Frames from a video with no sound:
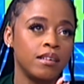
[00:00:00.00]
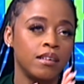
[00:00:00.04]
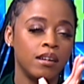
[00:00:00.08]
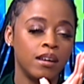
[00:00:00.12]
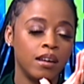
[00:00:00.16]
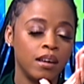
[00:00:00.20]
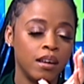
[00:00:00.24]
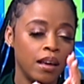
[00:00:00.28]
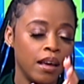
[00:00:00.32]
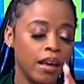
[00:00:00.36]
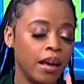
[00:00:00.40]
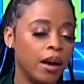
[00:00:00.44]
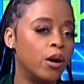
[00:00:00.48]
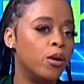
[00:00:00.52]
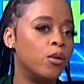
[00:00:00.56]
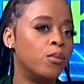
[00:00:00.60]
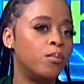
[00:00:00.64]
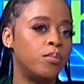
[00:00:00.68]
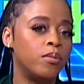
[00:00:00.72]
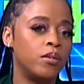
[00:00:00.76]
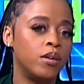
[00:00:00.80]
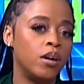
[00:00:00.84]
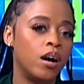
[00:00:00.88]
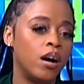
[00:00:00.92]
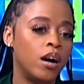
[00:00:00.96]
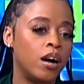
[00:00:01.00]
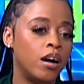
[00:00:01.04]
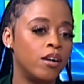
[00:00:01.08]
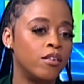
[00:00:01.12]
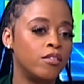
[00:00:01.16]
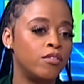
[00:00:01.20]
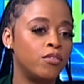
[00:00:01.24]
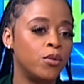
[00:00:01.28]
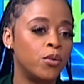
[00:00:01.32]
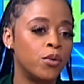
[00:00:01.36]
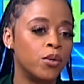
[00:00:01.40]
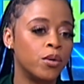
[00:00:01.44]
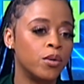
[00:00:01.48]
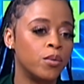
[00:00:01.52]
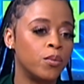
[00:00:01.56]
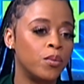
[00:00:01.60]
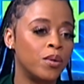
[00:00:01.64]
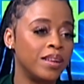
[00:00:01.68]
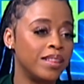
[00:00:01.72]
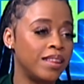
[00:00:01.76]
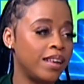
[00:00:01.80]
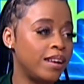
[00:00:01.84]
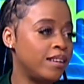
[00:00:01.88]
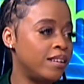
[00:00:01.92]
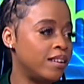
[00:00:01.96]
help for
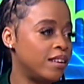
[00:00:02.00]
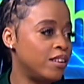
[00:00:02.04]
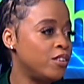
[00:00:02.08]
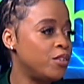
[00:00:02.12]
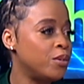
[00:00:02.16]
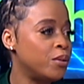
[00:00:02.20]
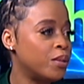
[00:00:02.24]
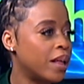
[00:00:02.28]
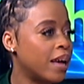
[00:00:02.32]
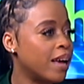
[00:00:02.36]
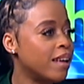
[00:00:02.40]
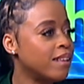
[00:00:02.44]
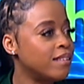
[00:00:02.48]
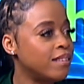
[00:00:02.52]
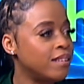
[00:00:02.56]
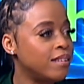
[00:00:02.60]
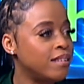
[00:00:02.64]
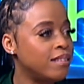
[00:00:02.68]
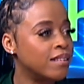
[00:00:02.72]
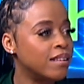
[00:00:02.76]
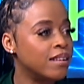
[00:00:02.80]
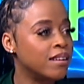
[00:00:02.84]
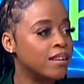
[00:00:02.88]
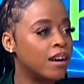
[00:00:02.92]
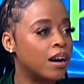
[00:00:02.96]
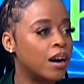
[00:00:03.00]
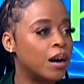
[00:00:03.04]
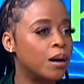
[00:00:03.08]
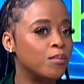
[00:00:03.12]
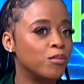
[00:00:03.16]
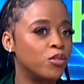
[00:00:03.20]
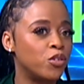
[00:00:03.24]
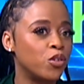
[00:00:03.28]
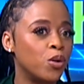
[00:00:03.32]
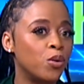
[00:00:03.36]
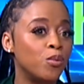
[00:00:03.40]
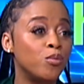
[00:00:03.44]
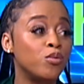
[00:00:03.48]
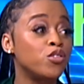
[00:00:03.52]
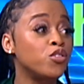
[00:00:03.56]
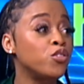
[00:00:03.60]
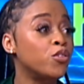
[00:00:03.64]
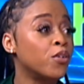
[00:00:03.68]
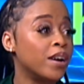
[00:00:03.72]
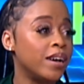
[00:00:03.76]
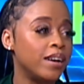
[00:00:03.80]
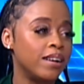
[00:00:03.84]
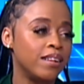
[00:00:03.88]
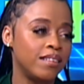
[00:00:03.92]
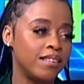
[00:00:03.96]
what they did do last season. So it was
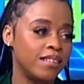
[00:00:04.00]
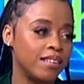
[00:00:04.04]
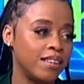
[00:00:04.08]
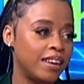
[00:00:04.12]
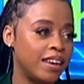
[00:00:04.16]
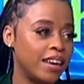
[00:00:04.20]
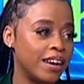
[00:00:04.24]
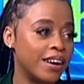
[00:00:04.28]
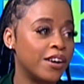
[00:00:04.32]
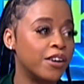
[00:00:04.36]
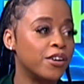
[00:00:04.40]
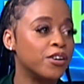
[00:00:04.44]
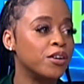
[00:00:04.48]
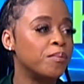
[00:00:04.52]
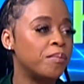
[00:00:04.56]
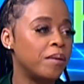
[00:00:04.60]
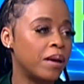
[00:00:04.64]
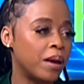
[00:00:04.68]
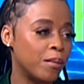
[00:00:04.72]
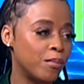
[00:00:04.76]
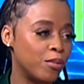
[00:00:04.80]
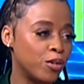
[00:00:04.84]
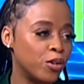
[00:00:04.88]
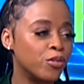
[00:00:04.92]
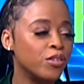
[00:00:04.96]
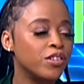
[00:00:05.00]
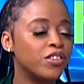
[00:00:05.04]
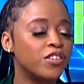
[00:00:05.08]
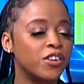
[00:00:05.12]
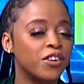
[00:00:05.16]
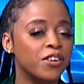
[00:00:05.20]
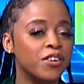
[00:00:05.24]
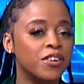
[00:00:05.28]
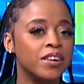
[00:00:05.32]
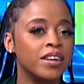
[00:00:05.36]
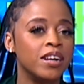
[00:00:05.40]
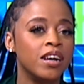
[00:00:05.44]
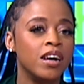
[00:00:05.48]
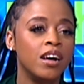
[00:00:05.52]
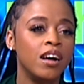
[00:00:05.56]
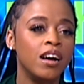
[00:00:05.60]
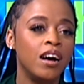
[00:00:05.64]
great to get her to be able to return.